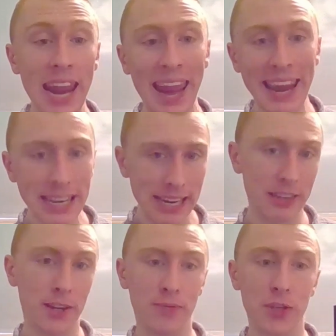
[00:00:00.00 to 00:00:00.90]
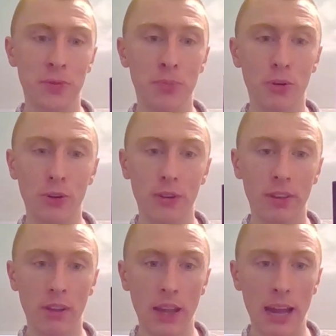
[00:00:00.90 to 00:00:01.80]
ending of this book,
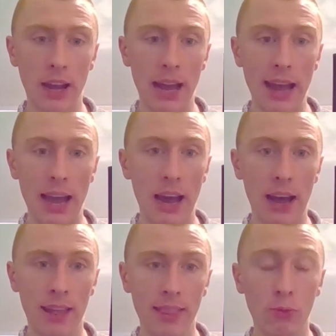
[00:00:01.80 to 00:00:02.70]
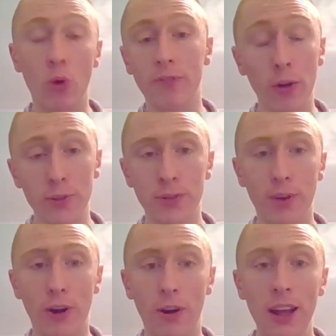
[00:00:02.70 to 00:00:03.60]
well, first of
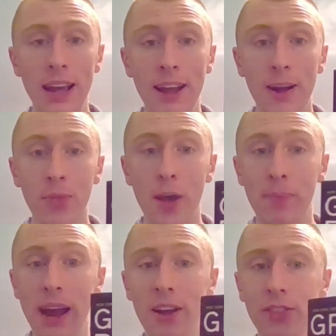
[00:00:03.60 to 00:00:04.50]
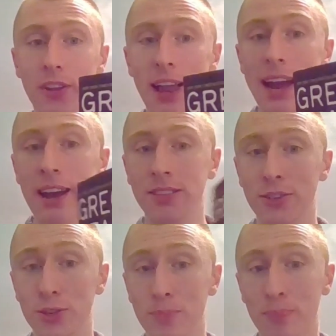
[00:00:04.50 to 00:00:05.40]
all, about the last,
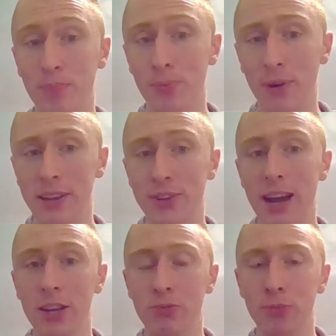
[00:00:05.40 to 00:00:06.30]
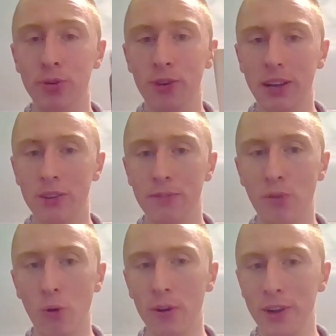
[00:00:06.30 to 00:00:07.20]
this is a pretty sizable book. It's
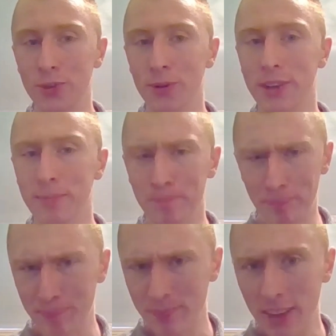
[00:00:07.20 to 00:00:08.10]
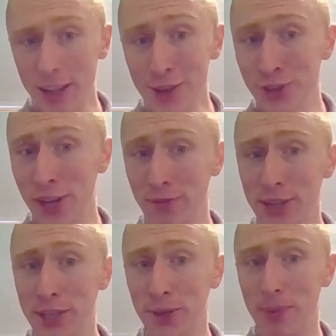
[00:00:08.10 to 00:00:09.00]

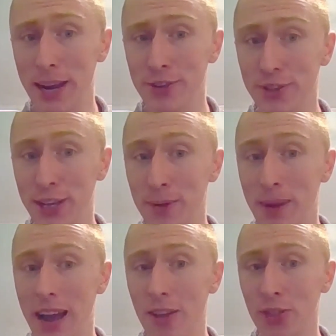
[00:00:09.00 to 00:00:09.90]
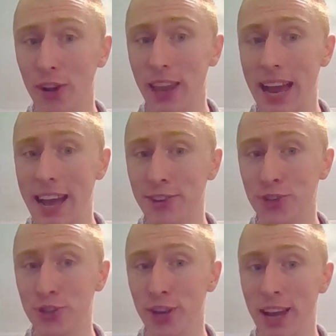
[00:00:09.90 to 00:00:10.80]
476 pages. And about the
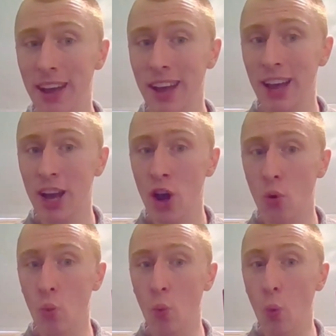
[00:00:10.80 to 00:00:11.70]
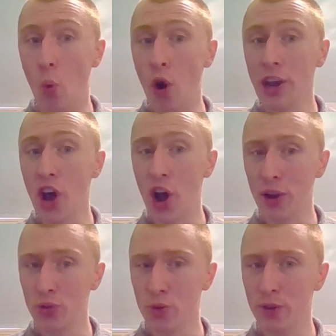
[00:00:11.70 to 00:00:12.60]
last
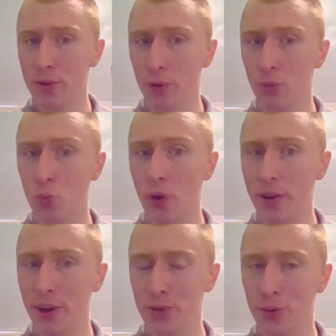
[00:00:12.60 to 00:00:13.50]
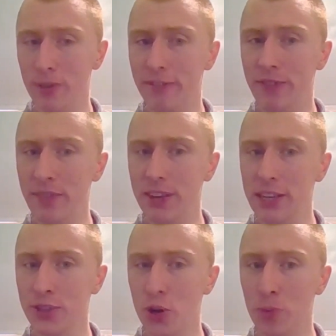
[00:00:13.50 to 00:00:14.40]
100 or 150
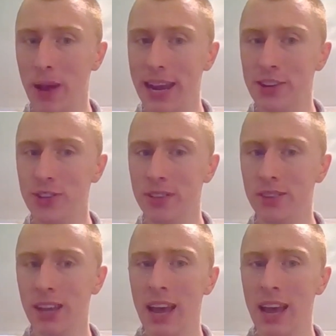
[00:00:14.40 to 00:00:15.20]
so pages